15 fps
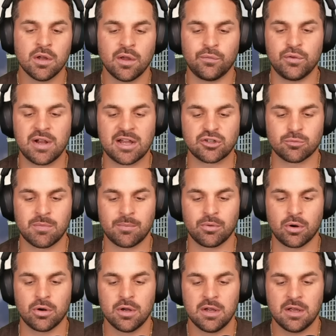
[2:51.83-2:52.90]
If you guys
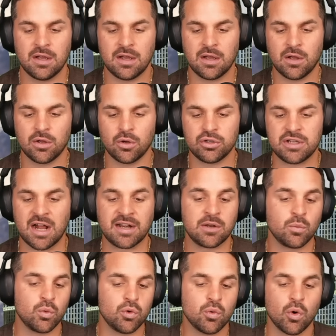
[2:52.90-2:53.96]
remember
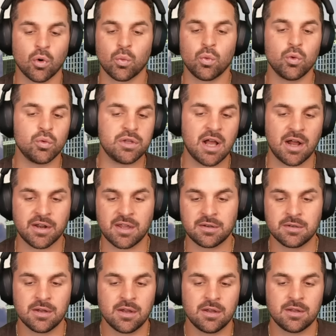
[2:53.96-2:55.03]
Yanin Wu or Wu
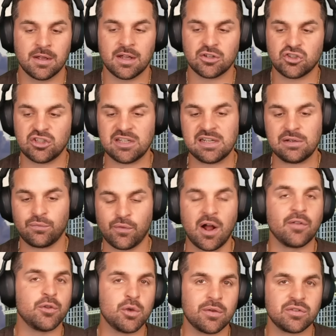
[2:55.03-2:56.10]
Yanin, she
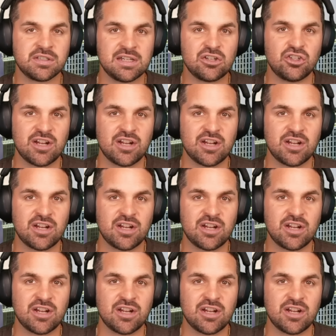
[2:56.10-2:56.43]
fought in the UFC.